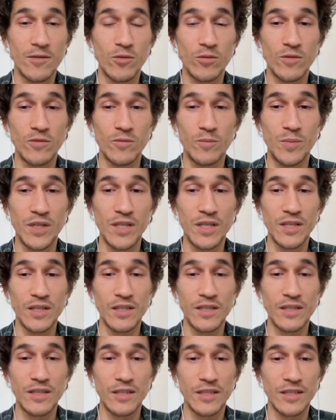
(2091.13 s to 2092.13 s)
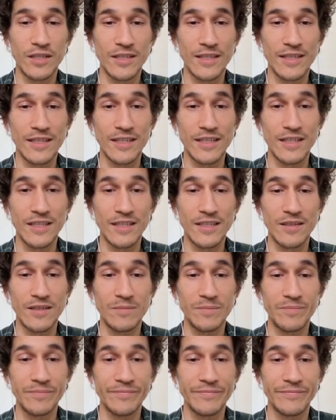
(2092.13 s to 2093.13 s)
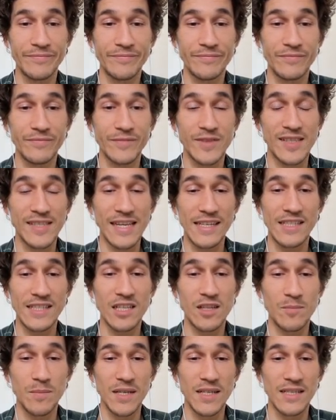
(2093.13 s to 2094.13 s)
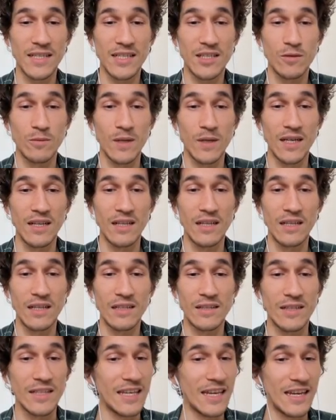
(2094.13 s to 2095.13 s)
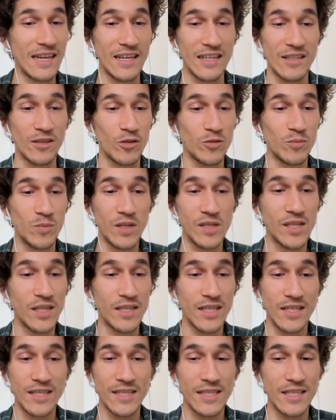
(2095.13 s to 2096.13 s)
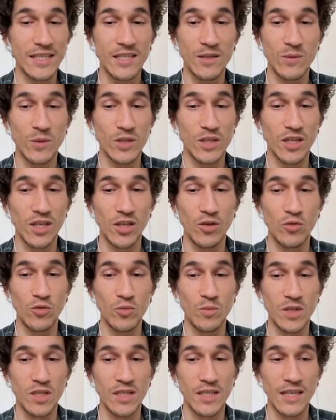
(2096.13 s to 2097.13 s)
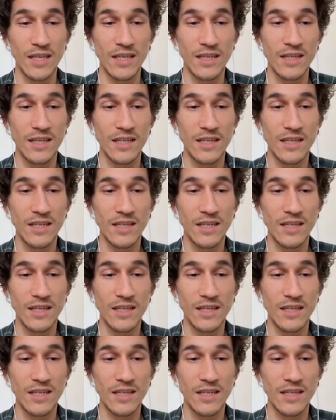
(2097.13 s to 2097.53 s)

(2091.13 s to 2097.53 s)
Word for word: have built settlement as well. Yeah, not building that city was a huge mistake.